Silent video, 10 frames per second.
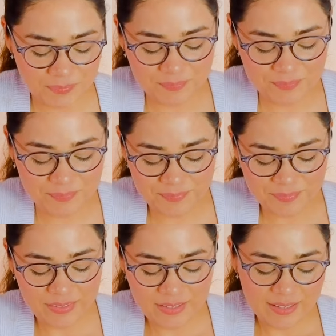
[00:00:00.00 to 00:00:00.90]

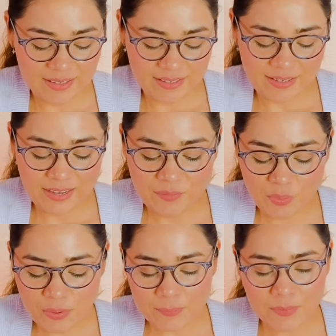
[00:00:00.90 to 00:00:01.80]
if
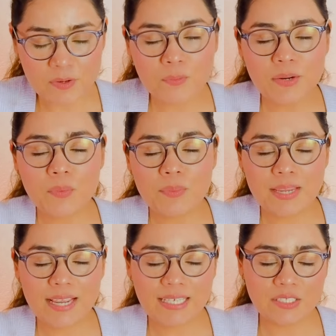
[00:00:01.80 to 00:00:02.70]
you want to book a reading with
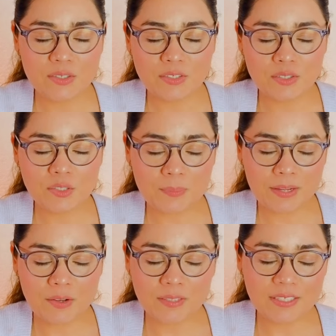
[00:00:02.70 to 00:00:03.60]
me, guys, you can do so
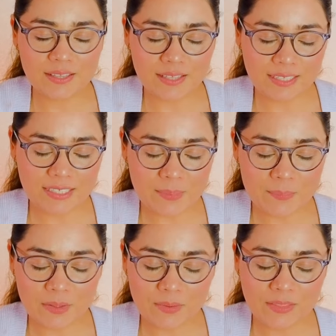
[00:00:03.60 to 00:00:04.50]
by going to the link
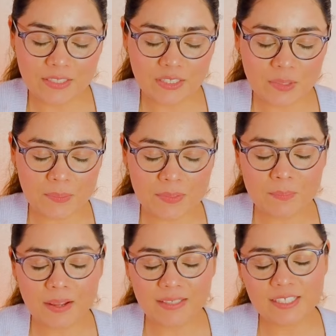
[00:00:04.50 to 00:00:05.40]
down below in the
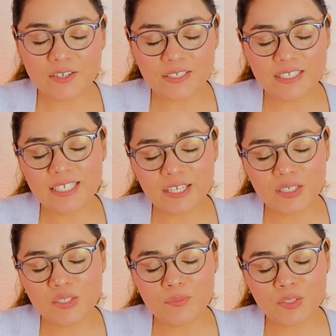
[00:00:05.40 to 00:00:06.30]
description box. It's going to
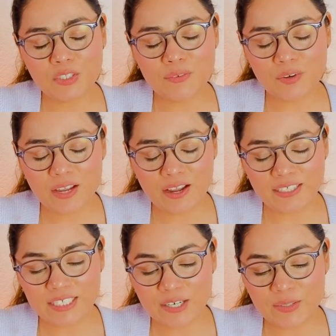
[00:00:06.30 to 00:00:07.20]
take you to
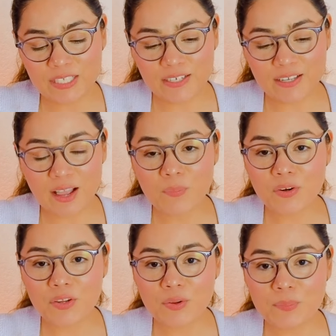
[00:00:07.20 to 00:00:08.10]
VotreVoyageTarot.com
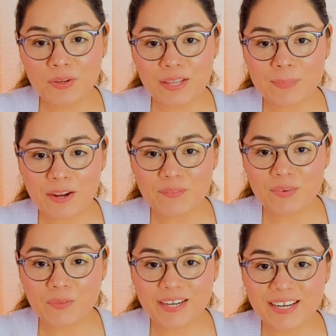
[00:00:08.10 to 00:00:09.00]
where you could book a
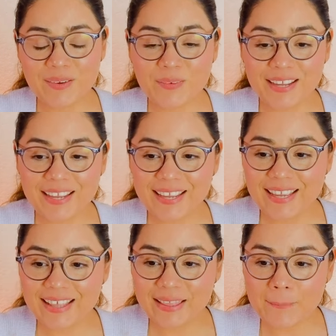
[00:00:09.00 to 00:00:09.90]
private reading
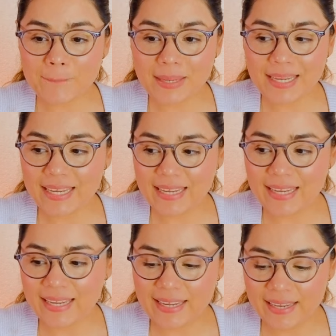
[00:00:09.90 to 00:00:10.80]
with
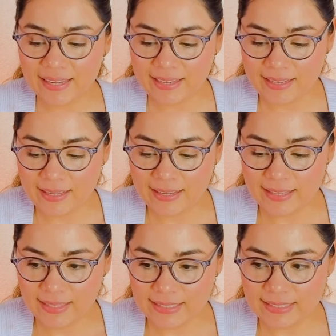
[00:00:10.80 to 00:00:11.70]
me.
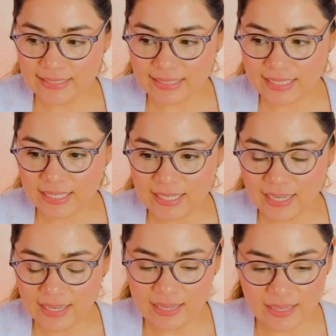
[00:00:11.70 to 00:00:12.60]
Let's see.